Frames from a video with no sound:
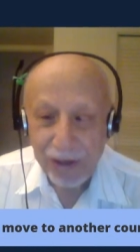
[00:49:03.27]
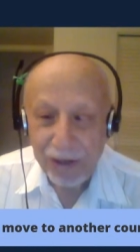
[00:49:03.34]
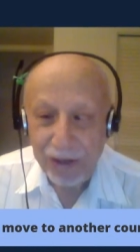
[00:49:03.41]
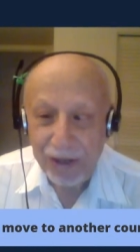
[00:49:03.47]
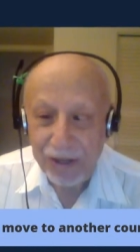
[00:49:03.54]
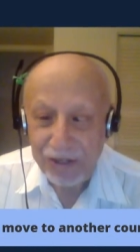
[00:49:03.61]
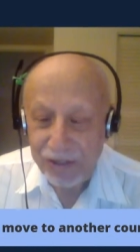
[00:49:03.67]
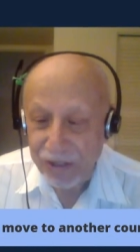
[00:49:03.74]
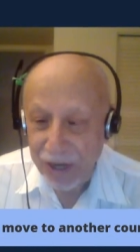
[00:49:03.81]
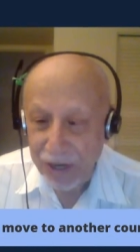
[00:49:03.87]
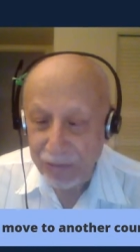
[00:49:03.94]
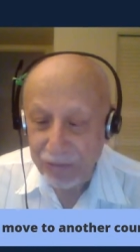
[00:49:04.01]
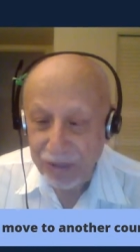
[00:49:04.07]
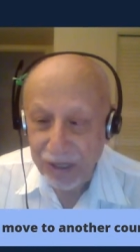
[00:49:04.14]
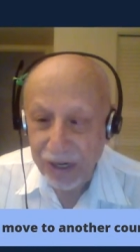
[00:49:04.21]
The
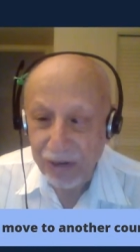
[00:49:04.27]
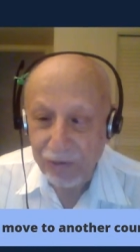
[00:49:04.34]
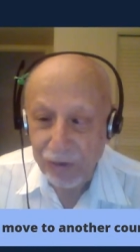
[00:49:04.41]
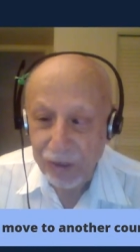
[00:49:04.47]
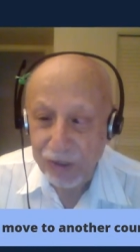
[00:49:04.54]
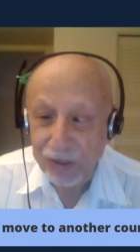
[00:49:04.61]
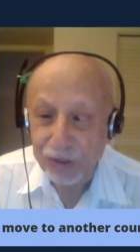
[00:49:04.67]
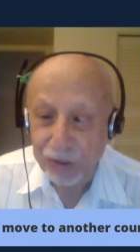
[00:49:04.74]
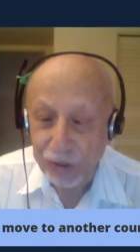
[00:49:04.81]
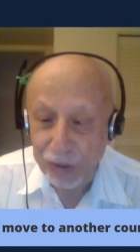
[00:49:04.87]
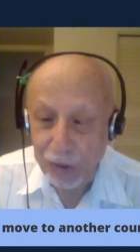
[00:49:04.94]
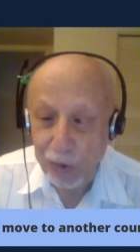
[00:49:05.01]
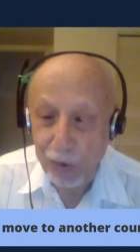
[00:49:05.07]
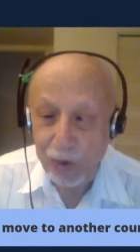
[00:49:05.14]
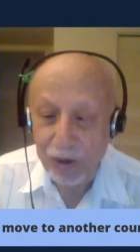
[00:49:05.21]
same thing was
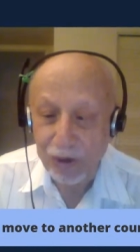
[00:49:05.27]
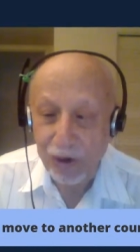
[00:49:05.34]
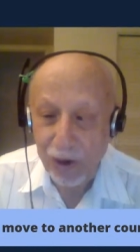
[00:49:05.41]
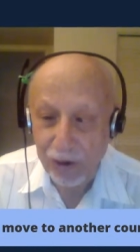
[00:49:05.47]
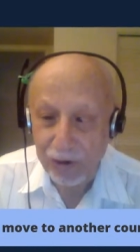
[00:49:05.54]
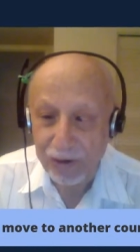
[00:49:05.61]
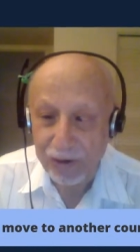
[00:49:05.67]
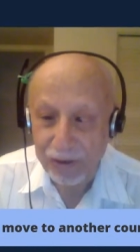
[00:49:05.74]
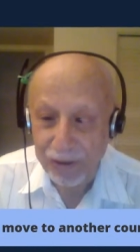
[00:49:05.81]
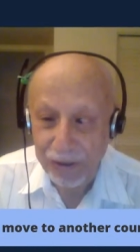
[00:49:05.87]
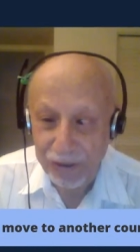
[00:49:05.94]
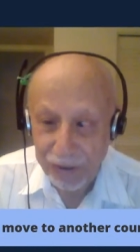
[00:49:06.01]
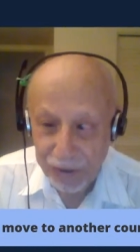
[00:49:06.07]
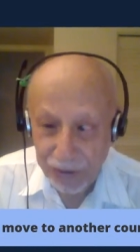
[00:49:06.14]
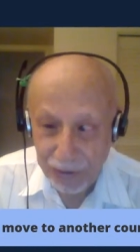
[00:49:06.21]
true in Hungary
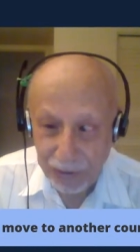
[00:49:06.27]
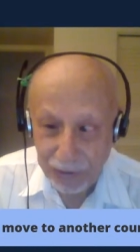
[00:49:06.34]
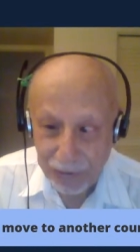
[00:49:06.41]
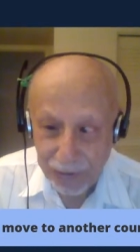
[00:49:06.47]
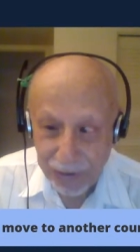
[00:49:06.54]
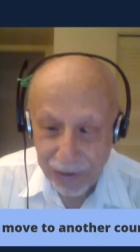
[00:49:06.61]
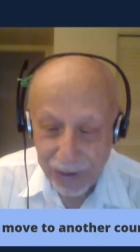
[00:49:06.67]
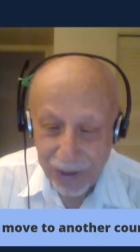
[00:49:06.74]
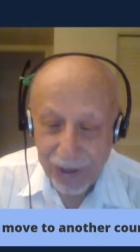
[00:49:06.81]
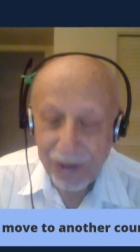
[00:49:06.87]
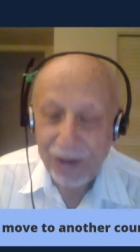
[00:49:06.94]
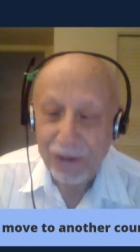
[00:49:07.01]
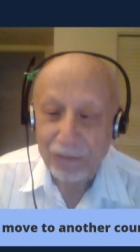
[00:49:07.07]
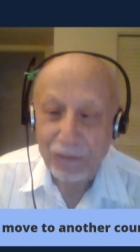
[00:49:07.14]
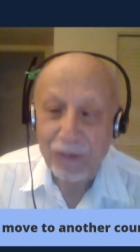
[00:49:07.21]
too.
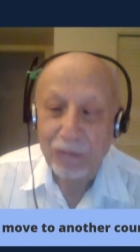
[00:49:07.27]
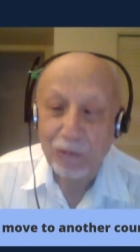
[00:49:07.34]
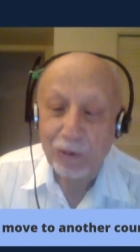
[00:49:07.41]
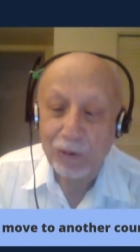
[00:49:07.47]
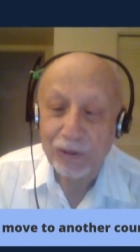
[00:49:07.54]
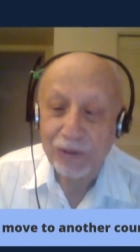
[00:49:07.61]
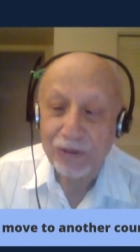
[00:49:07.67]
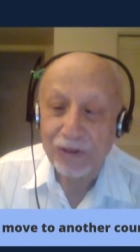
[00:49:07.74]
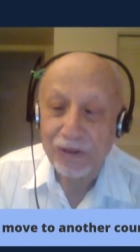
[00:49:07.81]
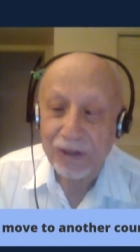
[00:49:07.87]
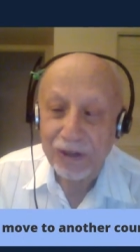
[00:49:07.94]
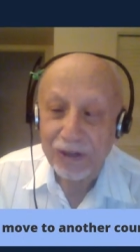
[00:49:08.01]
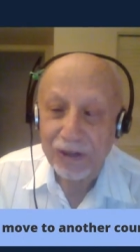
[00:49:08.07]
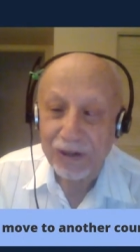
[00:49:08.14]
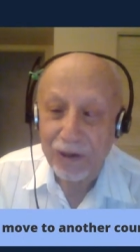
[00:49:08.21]
People didn't
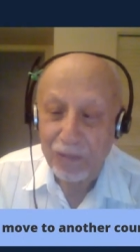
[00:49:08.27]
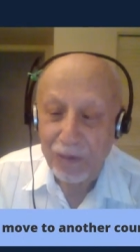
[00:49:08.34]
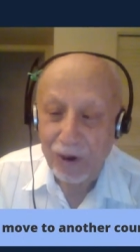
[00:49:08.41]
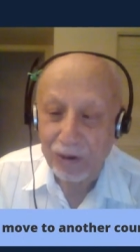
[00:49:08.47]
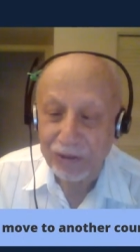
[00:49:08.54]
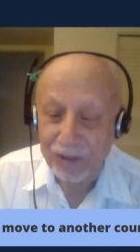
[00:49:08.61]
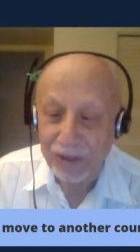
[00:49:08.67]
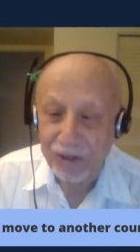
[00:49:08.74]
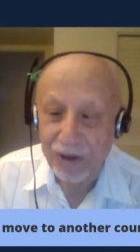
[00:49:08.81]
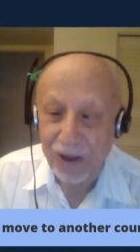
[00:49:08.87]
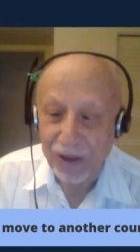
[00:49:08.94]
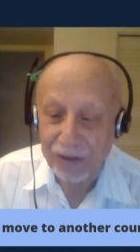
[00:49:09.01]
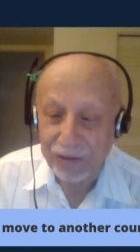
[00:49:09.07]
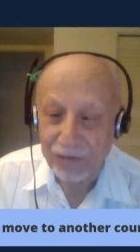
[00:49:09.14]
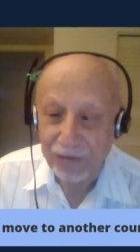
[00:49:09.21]
hear about it
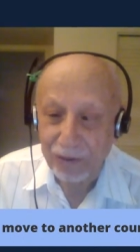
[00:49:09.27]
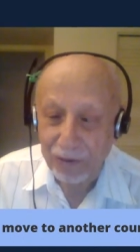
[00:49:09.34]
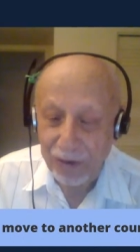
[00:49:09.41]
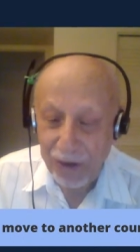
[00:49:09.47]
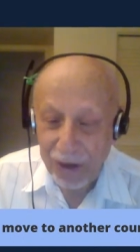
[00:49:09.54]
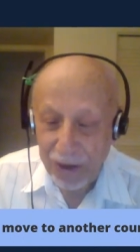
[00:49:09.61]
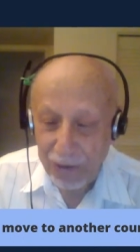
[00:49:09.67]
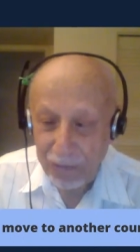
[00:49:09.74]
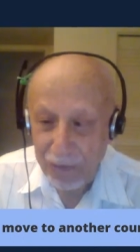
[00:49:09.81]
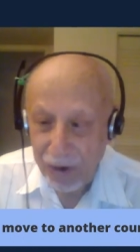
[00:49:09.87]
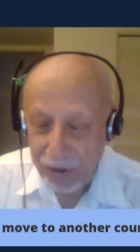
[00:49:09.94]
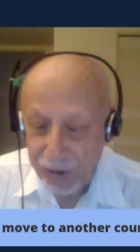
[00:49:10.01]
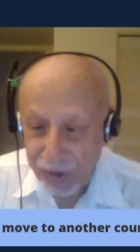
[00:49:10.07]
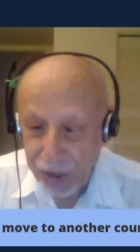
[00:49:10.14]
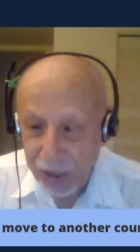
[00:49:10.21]
that
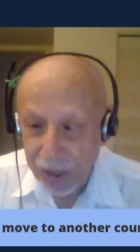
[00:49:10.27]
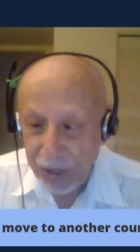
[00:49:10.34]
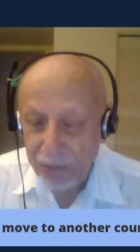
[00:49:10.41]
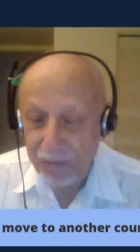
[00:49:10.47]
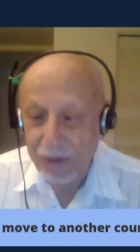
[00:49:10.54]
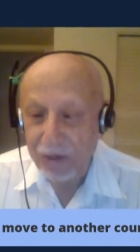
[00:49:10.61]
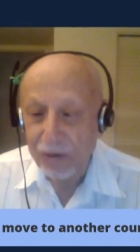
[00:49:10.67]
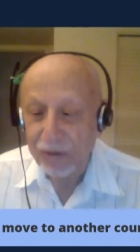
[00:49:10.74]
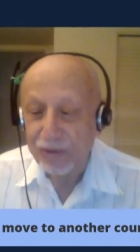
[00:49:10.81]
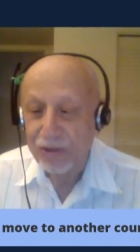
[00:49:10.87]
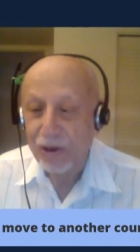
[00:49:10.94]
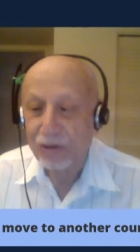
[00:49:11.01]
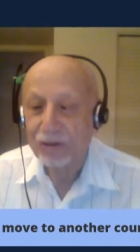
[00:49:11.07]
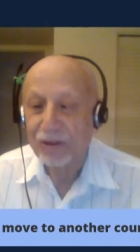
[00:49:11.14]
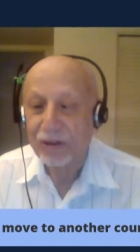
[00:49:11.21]
much because
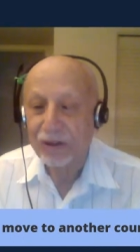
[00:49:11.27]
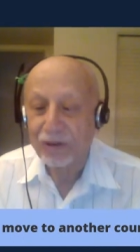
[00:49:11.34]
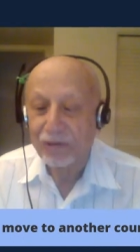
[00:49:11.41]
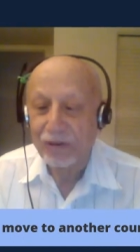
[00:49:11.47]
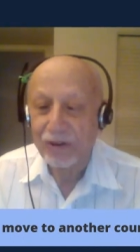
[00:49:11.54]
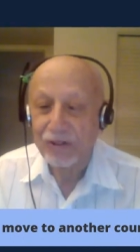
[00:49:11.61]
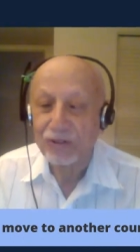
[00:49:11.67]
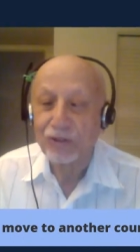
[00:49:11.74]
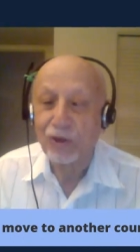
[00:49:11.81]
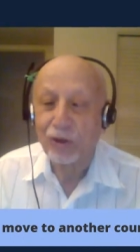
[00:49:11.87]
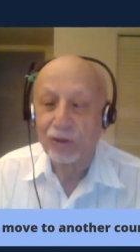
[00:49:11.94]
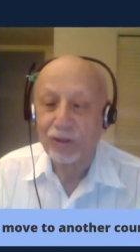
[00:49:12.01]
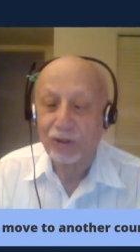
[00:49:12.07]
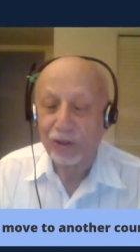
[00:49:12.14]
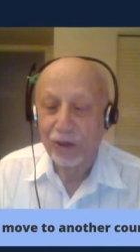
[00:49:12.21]
Hungary was not
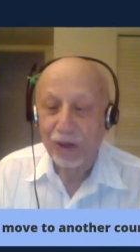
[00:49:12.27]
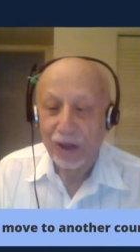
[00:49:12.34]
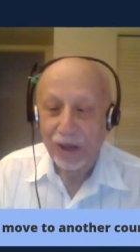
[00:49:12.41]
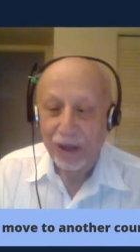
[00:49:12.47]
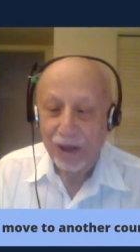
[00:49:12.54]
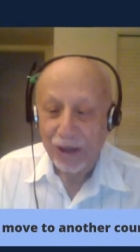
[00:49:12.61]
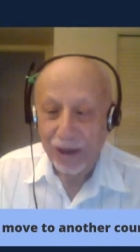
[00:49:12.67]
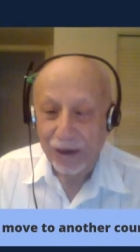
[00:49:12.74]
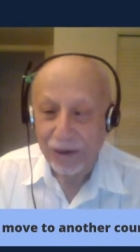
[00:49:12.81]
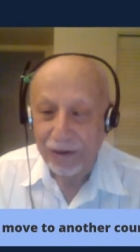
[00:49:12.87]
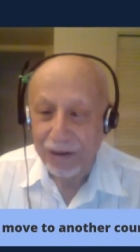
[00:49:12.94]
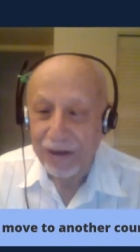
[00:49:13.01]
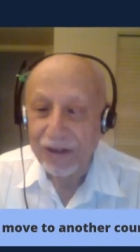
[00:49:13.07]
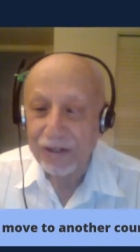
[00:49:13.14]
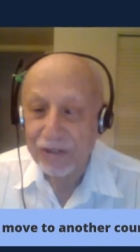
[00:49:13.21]
an
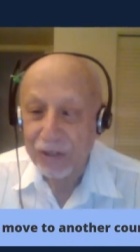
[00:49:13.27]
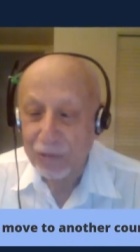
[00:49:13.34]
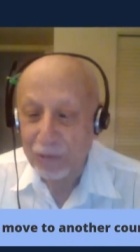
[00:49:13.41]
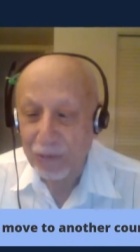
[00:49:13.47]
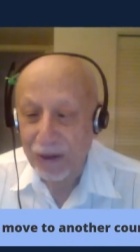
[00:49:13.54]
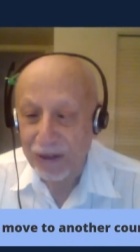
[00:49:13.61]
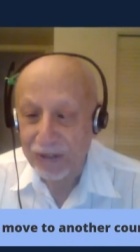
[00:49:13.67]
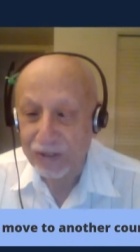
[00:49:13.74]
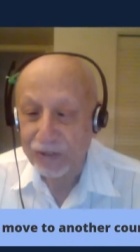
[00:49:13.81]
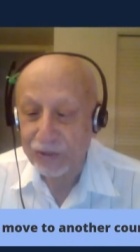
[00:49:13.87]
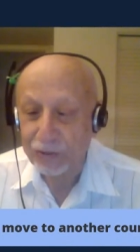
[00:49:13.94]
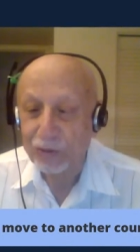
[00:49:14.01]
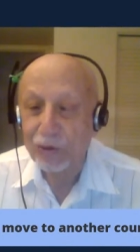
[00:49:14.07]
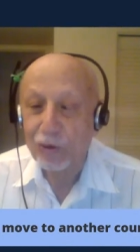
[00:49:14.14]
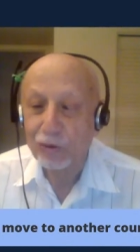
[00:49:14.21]
easy place to
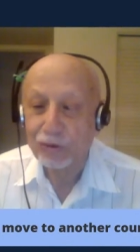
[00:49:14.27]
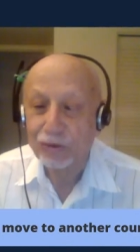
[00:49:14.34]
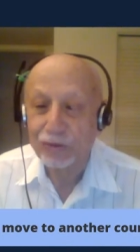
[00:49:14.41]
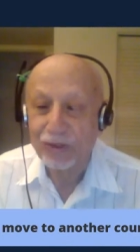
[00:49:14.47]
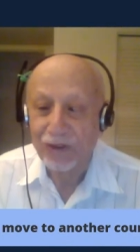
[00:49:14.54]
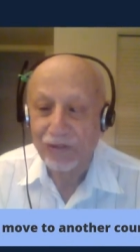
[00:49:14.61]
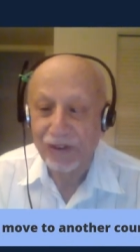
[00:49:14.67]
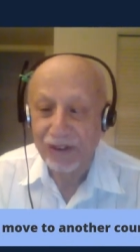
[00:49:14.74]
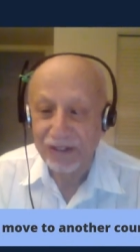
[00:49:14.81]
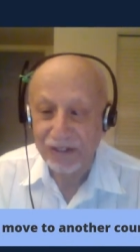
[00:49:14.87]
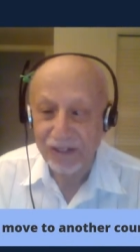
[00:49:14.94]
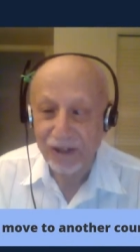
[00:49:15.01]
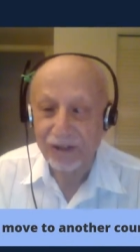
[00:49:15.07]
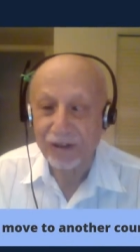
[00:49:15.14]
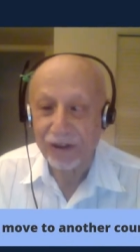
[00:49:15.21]
go to the West
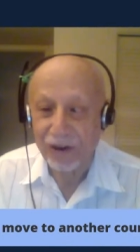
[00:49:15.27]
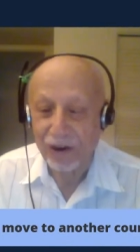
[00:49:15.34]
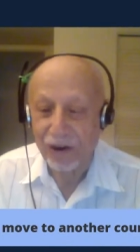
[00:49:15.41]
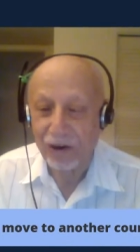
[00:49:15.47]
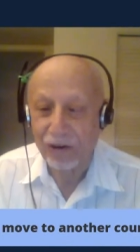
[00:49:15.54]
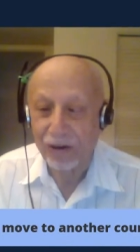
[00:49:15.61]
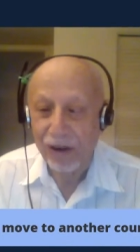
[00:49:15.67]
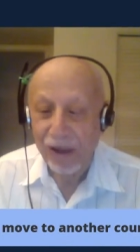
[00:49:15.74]
anyhow.